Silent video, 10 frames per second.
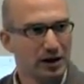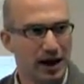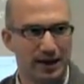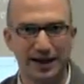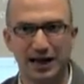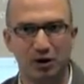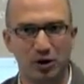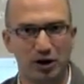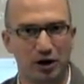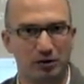and that's how
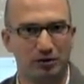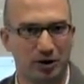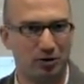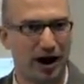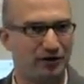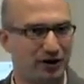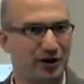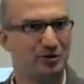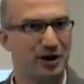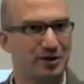we all arrived here
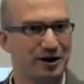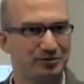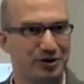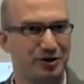anyway, right?